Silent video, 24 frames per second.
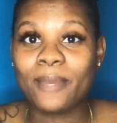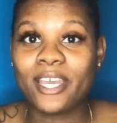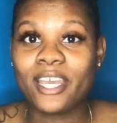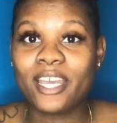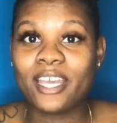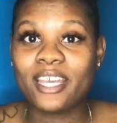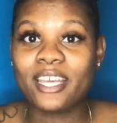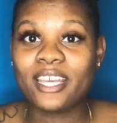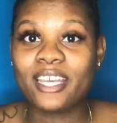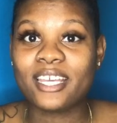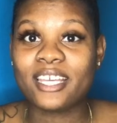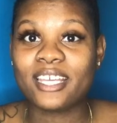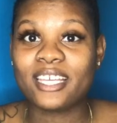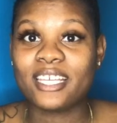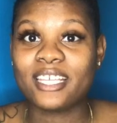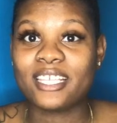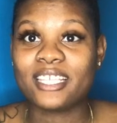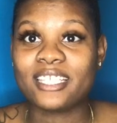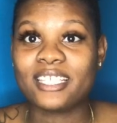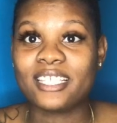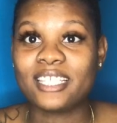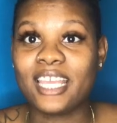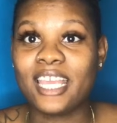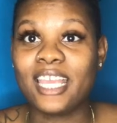
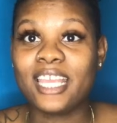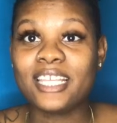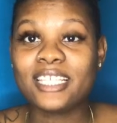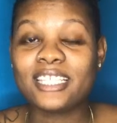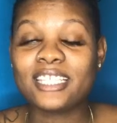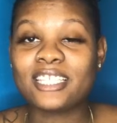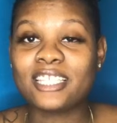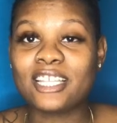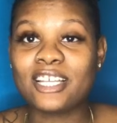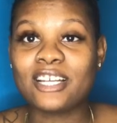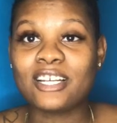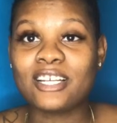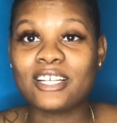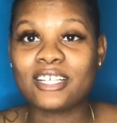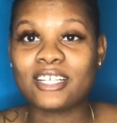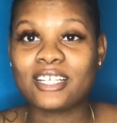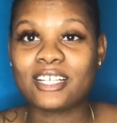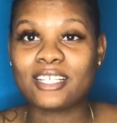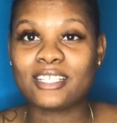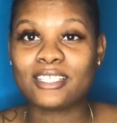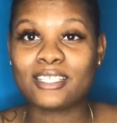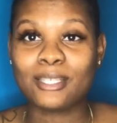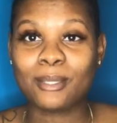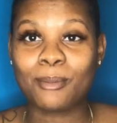because he's
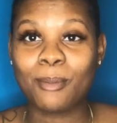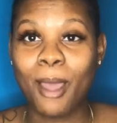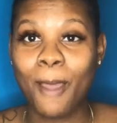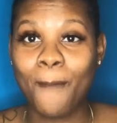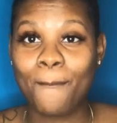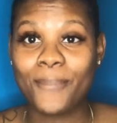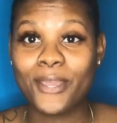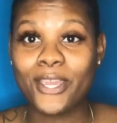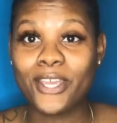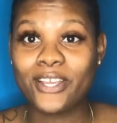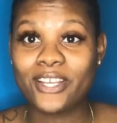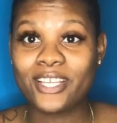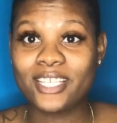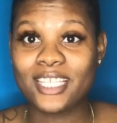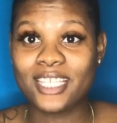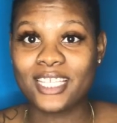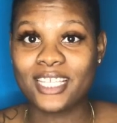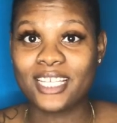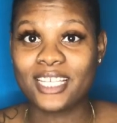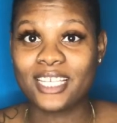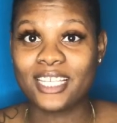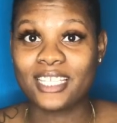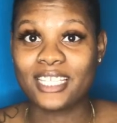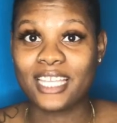stuck to my
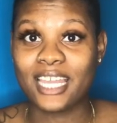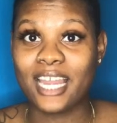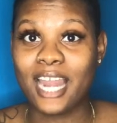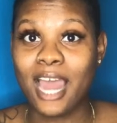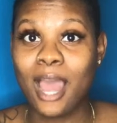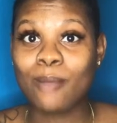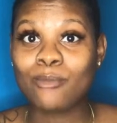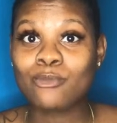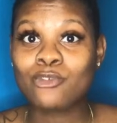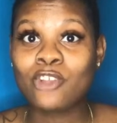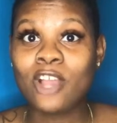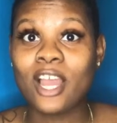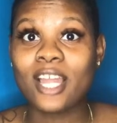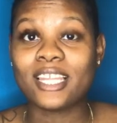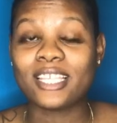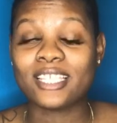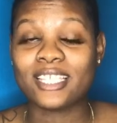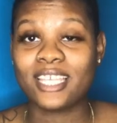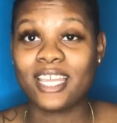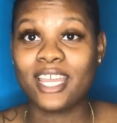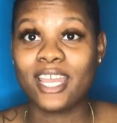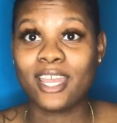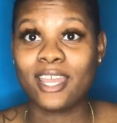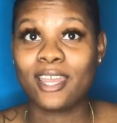piercings, and I'm trying to
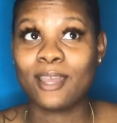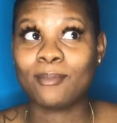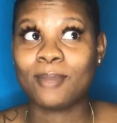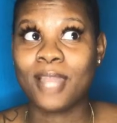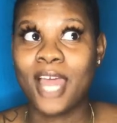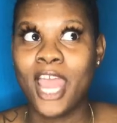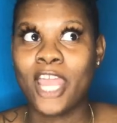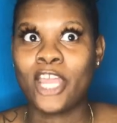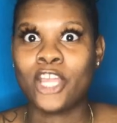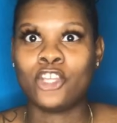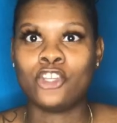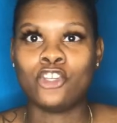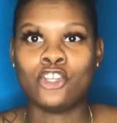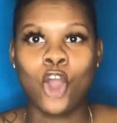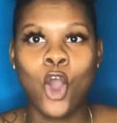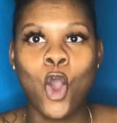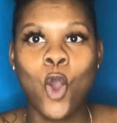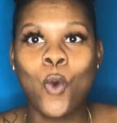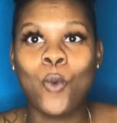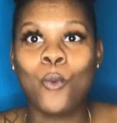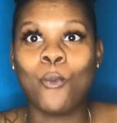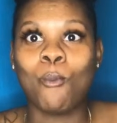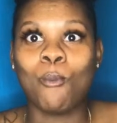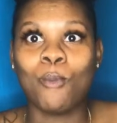tell him like,
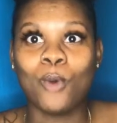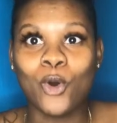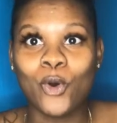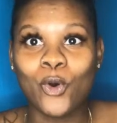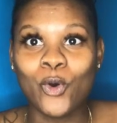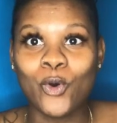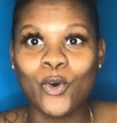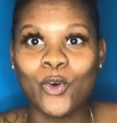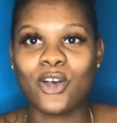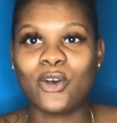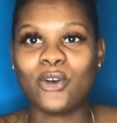don't move.